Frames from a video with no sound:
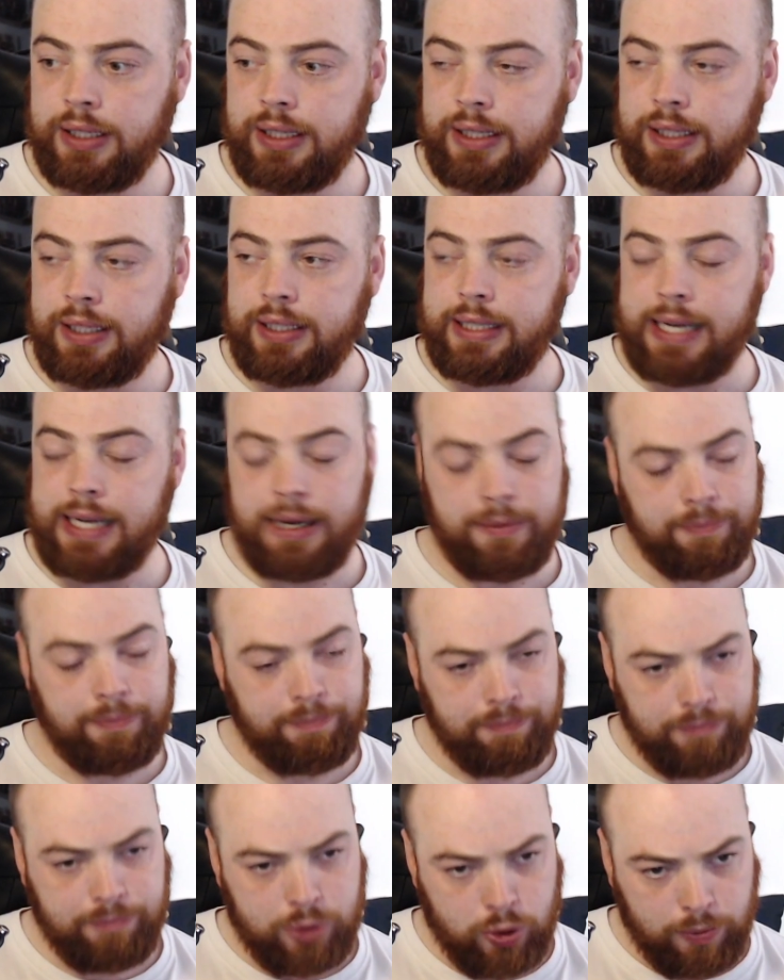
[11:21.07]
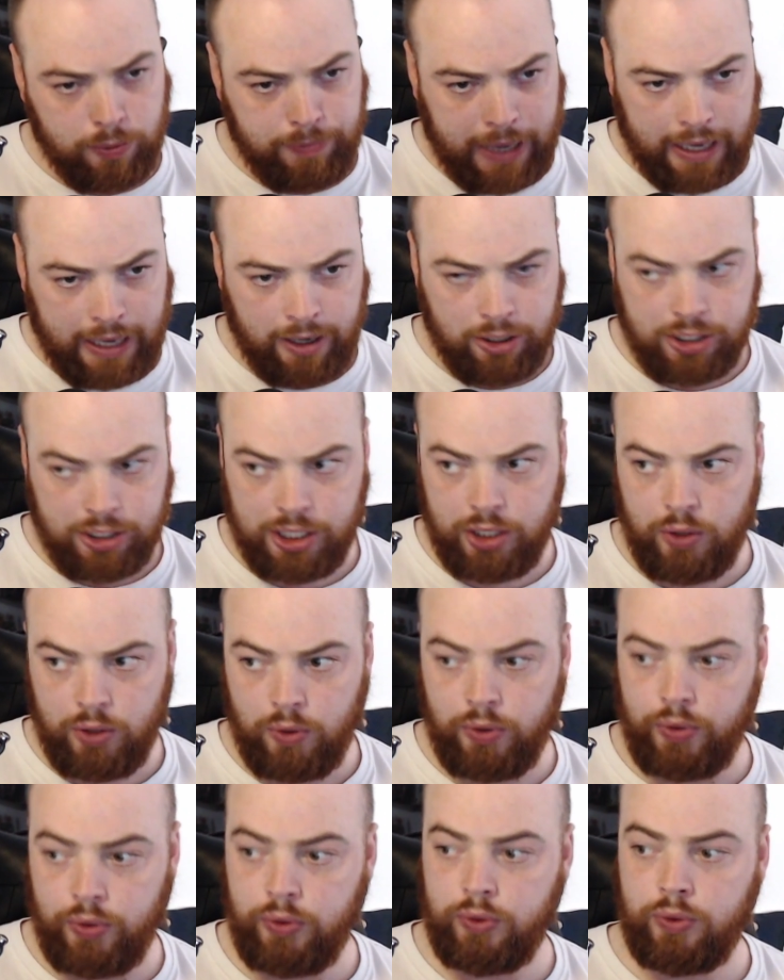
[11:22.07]
Yeah, so Banner doesn't know
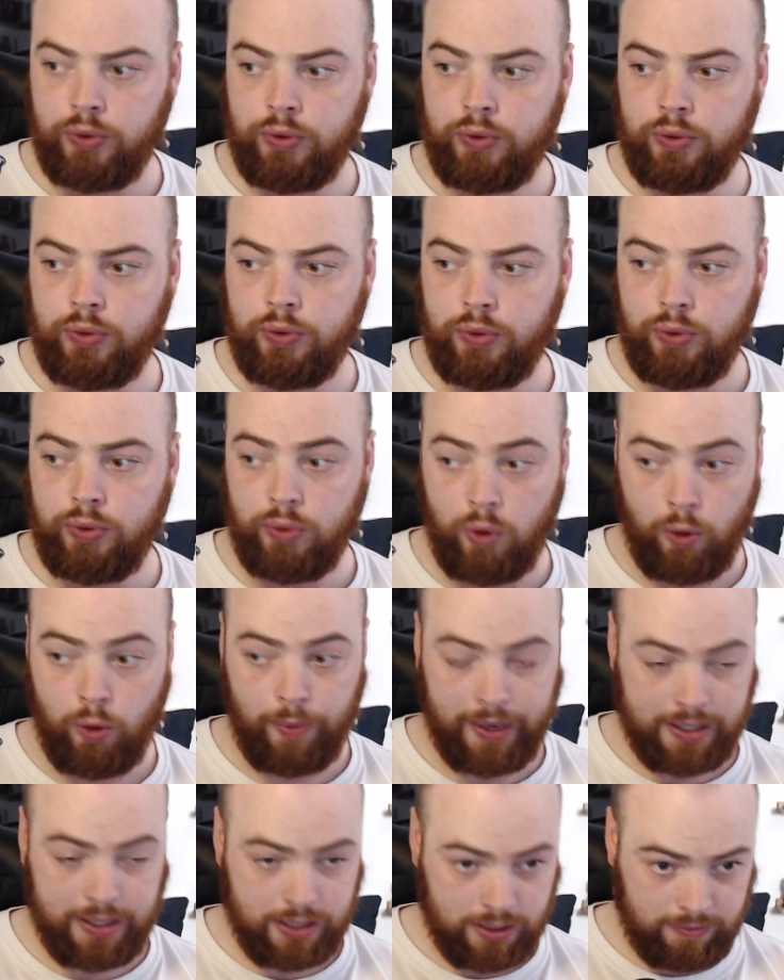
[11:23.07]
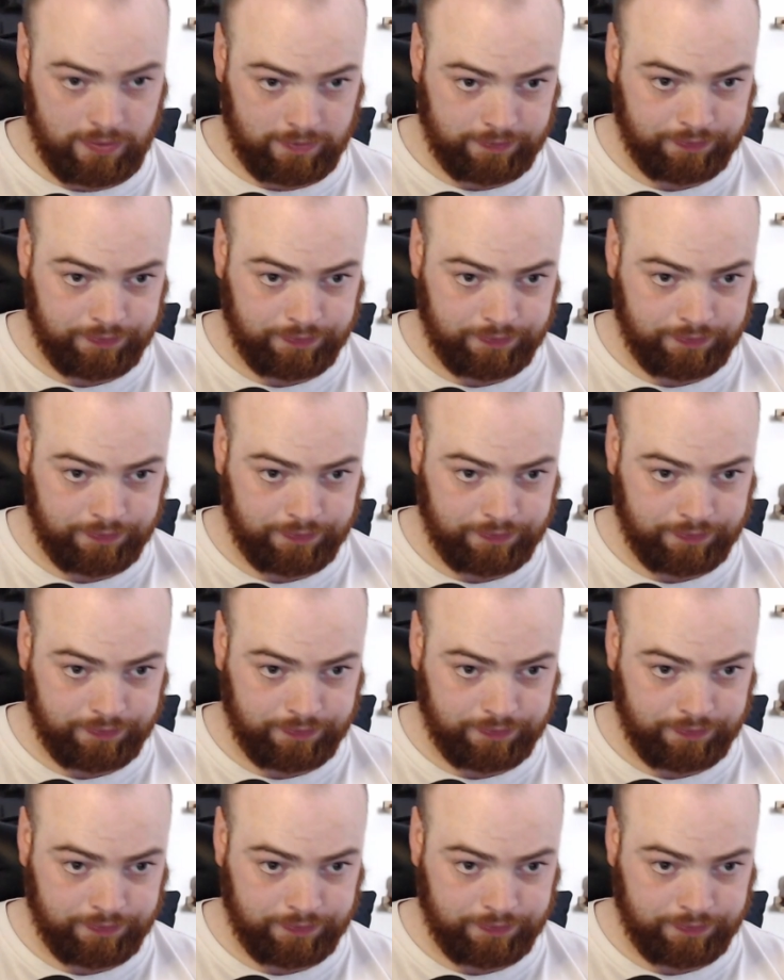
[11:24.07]
who Hope is.